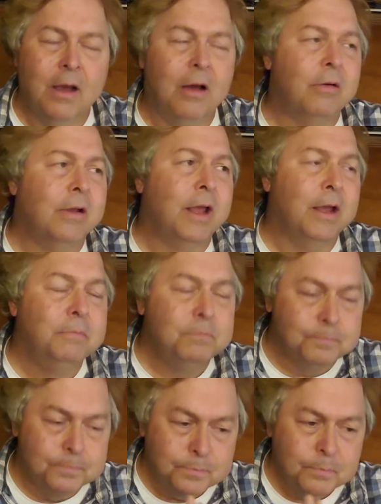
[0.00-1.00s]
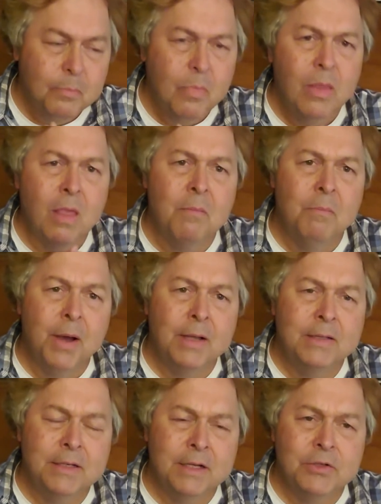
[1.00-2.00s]
Okay,
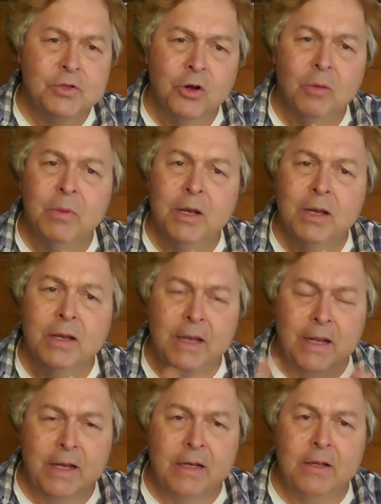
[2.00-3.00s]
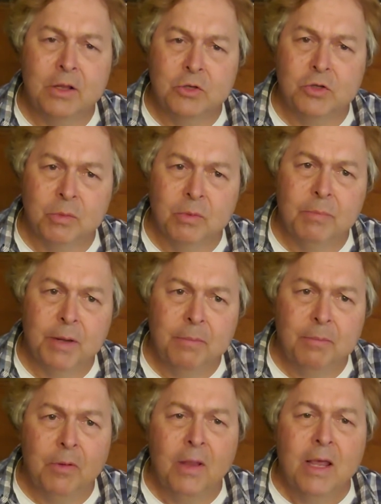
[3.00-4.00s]
but the German
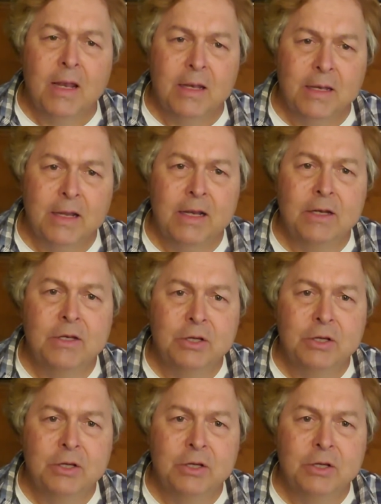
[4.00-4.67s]
people needed to